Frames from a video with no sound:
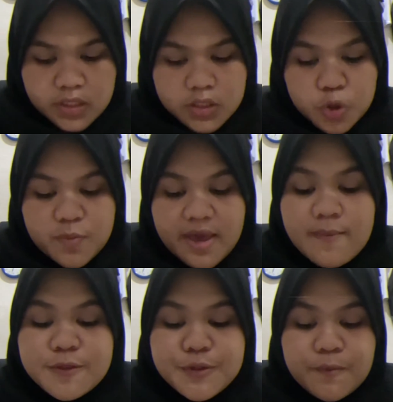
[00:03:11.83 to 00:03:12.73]
to be
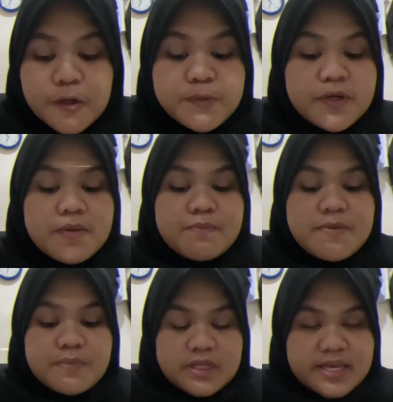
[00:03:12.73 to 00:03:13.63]
able to prosper the
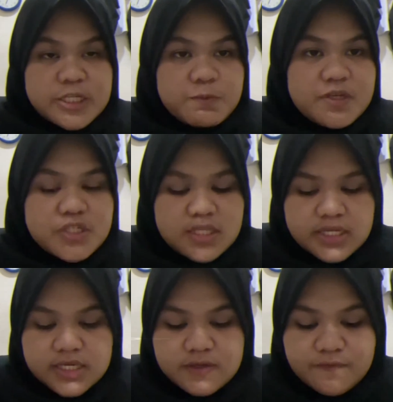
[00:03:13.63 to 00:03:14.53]
people,
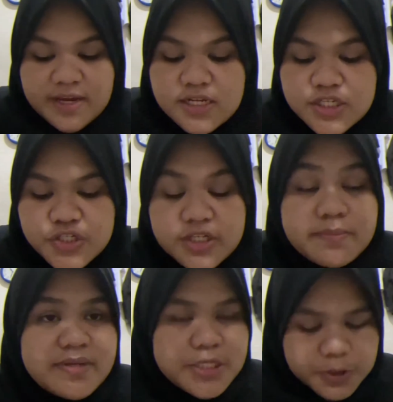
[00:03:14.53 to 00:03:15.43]
especially in financial
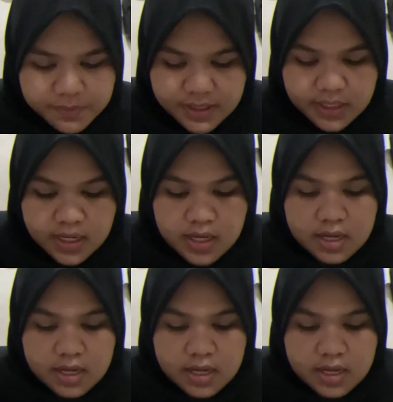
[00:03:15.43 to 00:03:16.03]
management,